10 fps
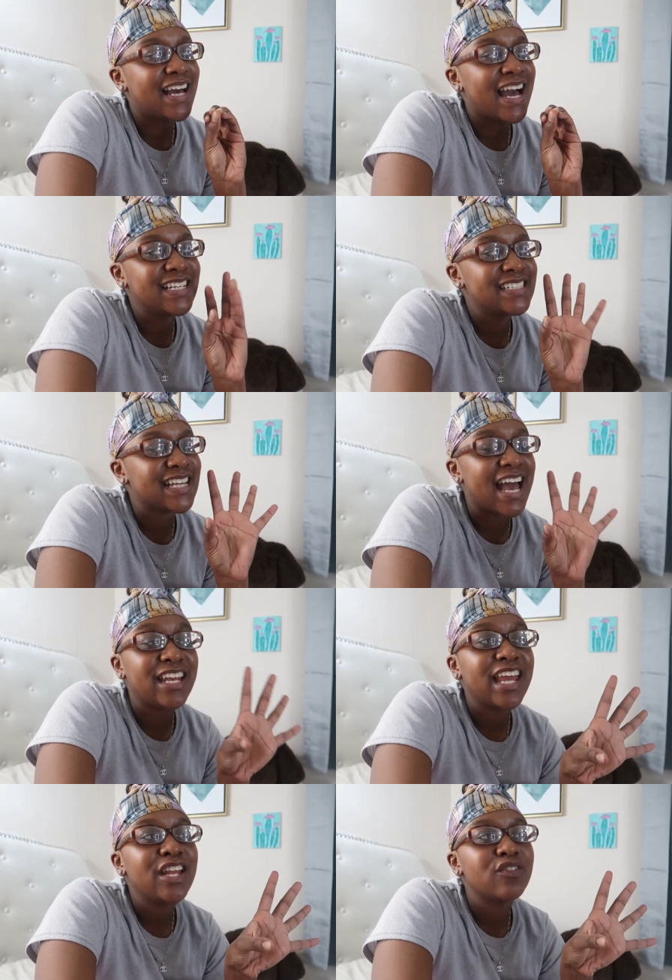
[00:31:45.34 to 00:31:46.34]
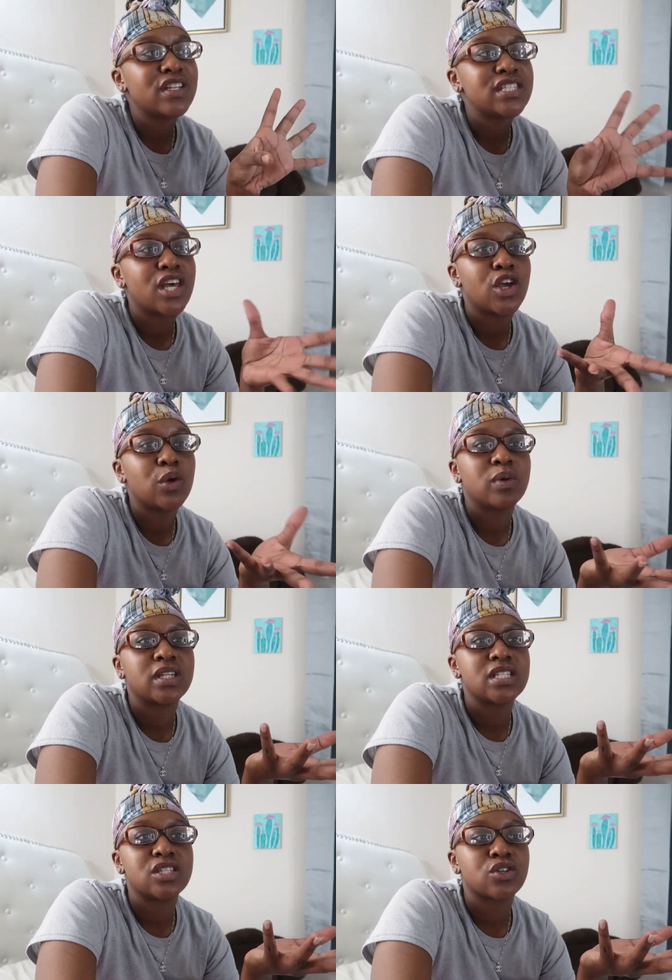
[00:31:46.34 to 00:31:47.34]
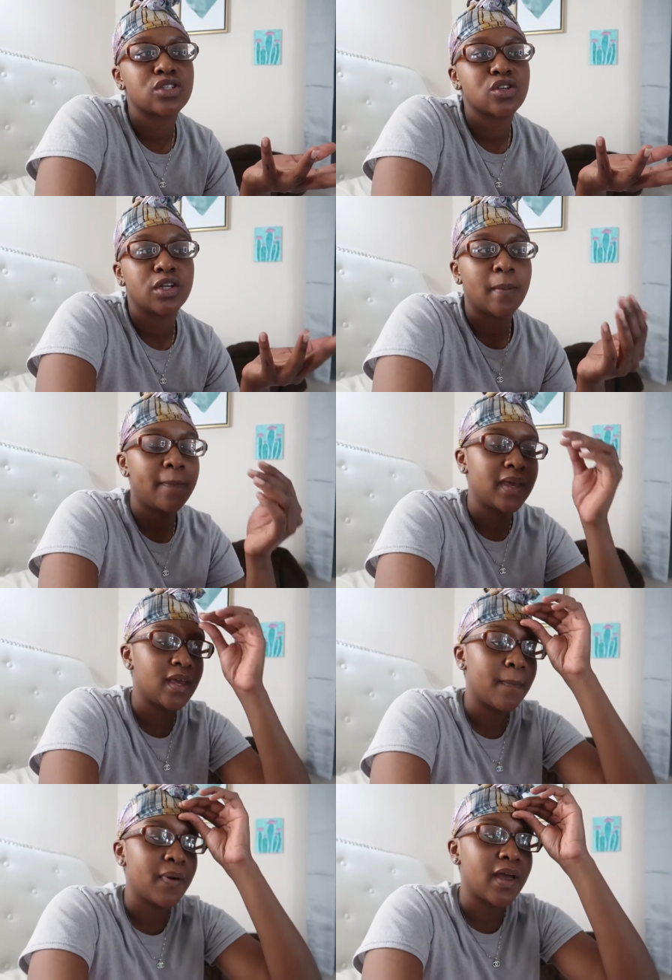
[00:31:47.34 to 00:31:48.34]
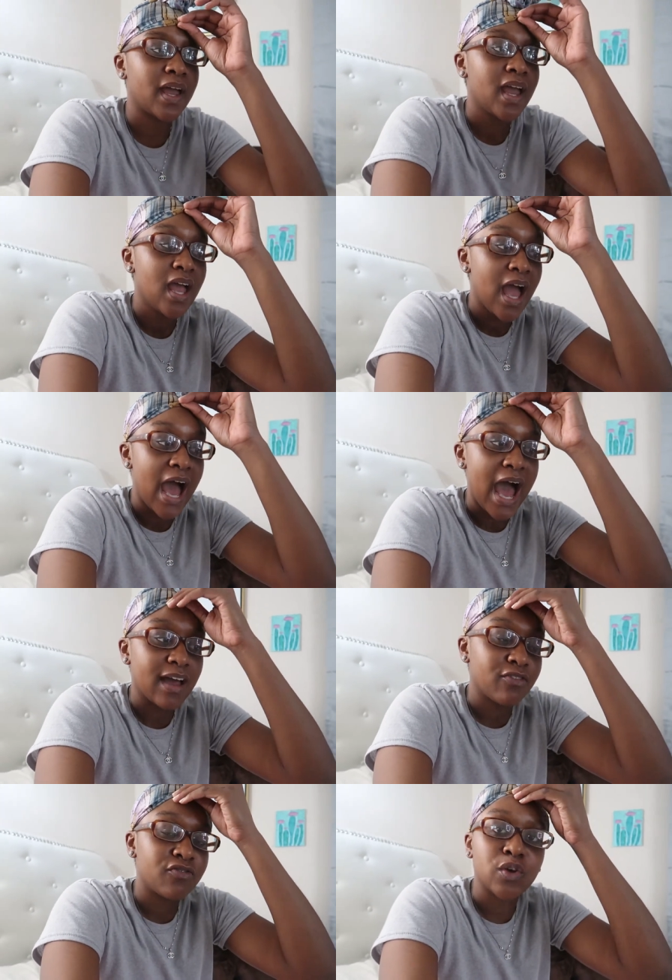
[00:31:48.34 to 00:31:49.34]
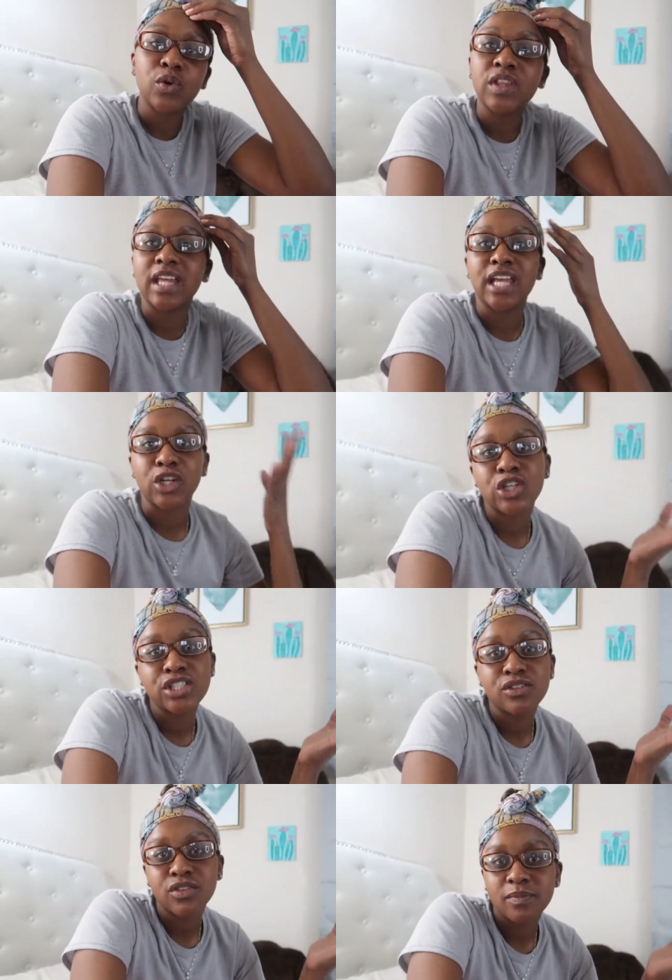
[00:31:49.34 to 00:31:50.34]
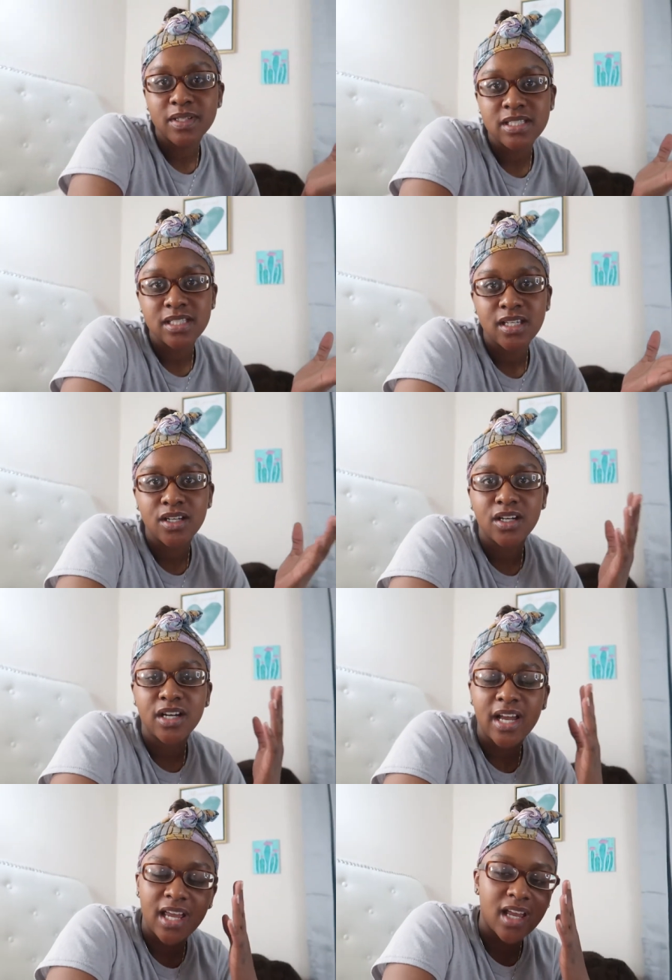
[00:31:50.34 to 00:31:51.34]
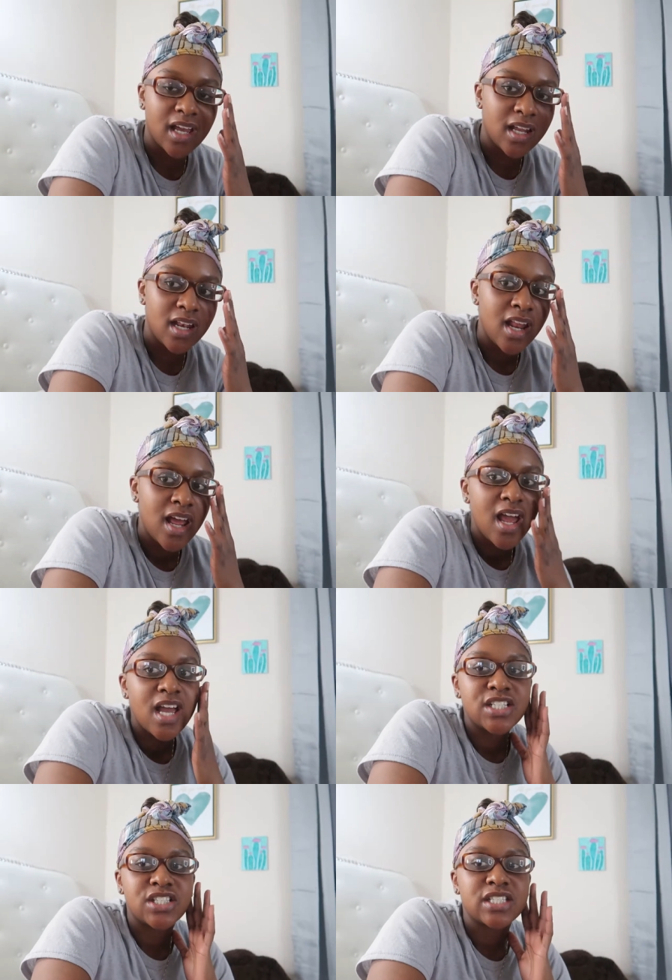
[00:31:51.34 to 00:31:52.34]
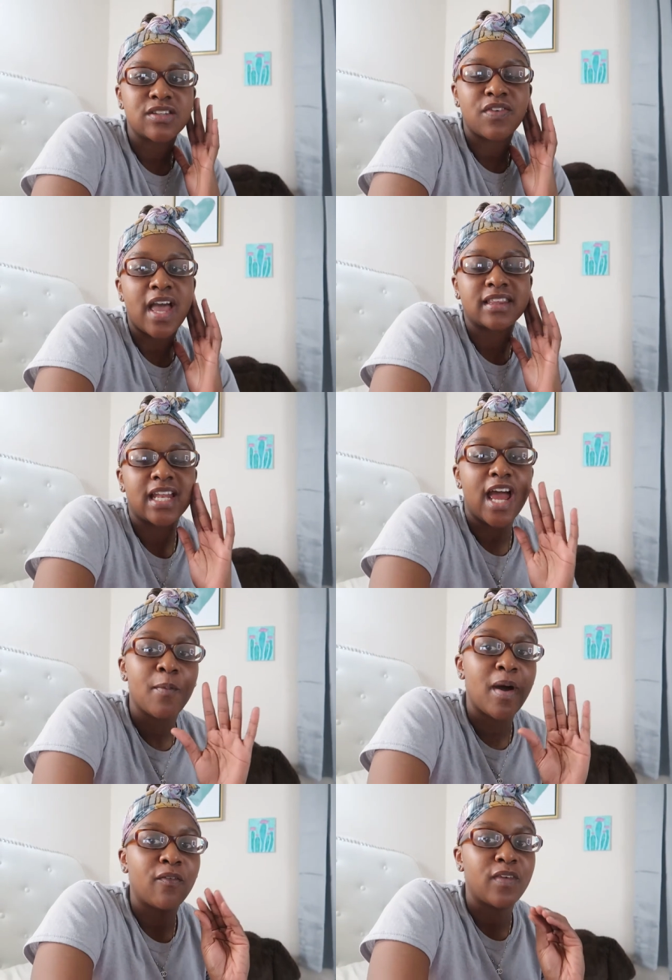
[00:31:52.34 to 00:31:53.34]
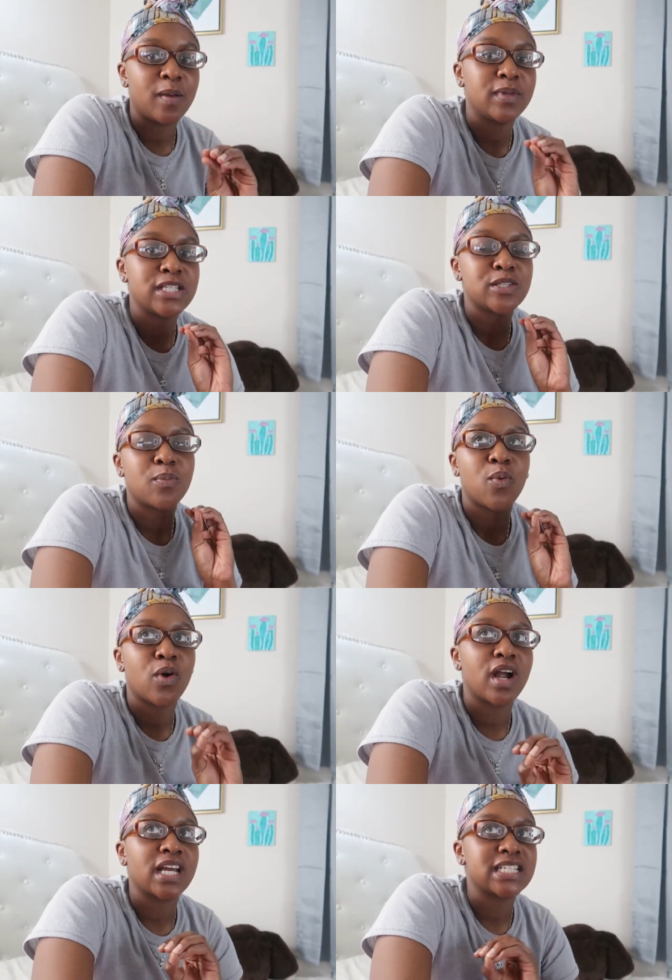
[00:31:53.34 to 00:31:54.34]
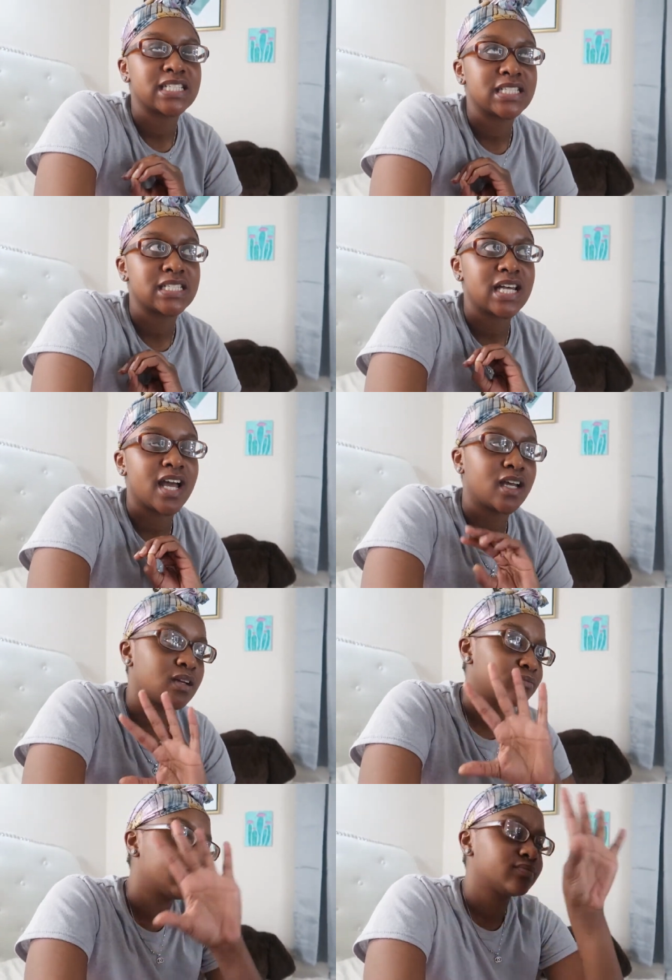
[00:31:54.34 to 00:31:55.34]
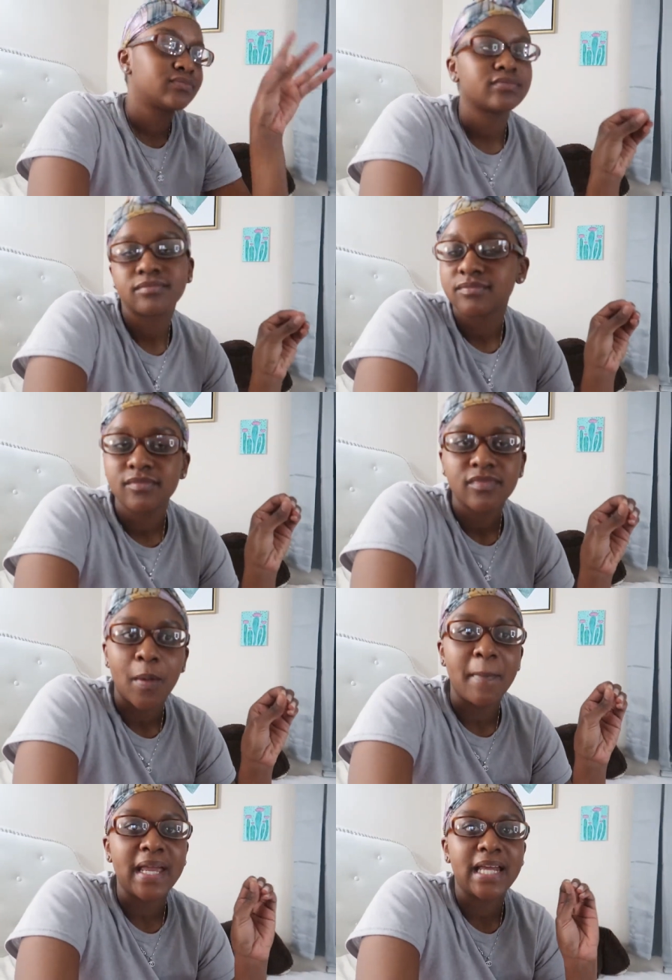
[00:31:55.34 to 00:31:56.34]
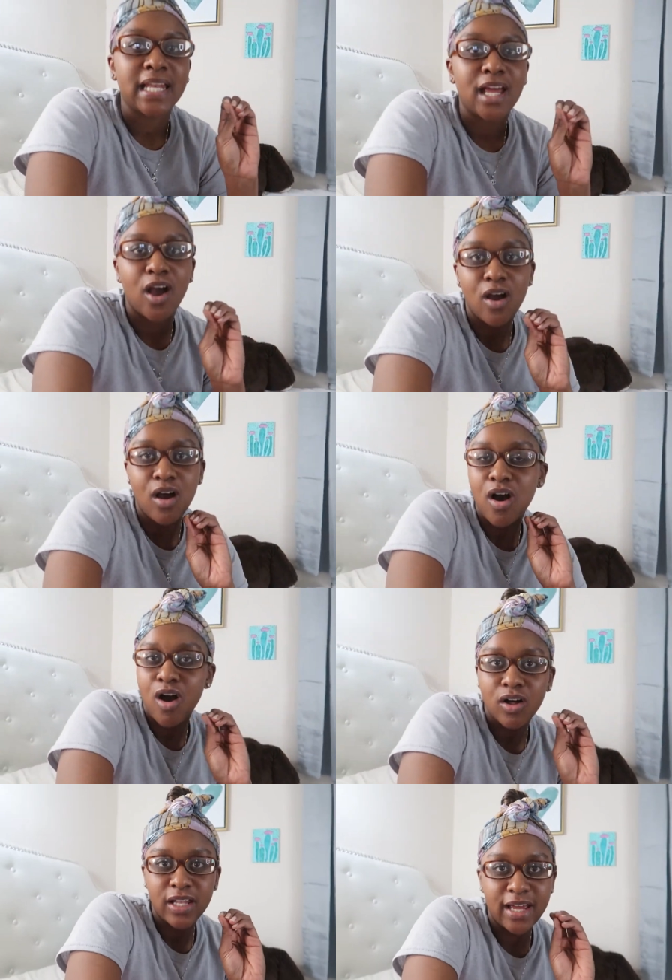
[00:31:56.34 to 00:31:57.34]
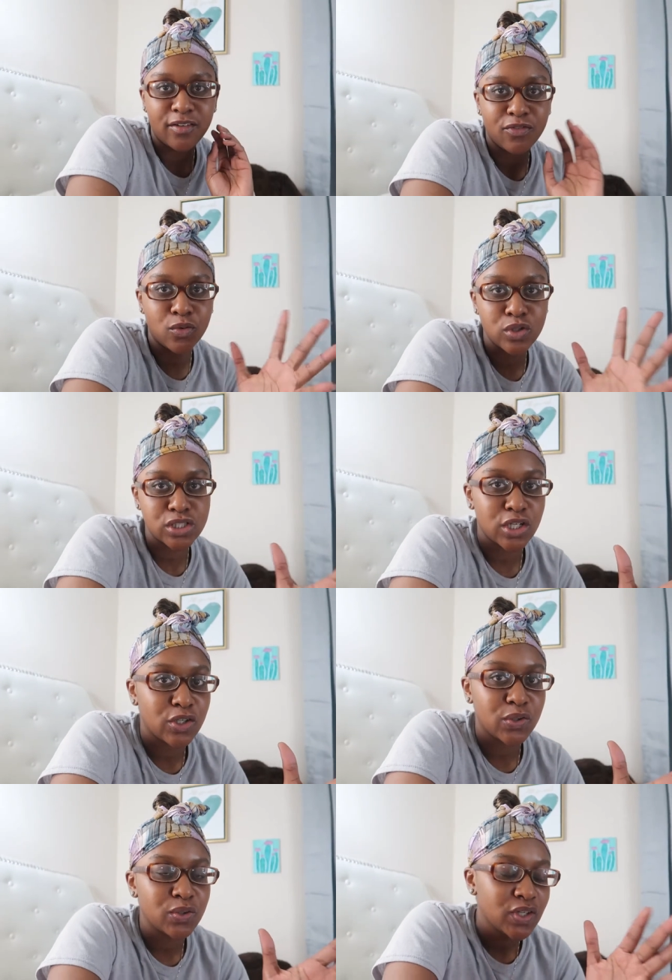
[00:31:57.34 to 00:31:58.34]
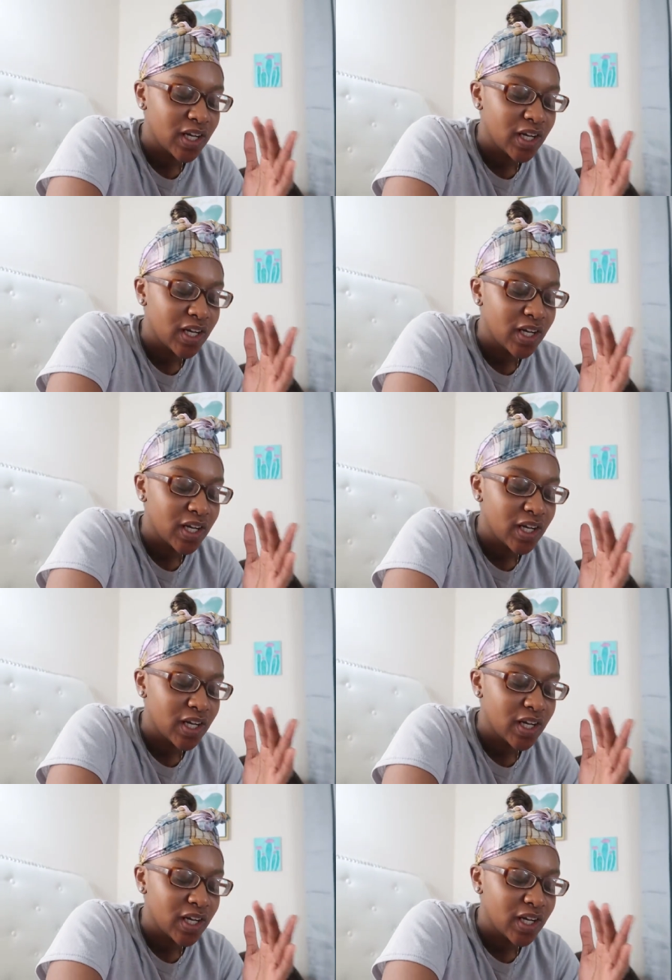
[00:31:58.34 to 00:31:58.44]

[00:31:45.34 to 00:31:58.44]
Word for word: I just, I can't even tell you what this year is gonna be, but I feel the energy from this year, and just the fact that I have my family support is just like making it all like full circle.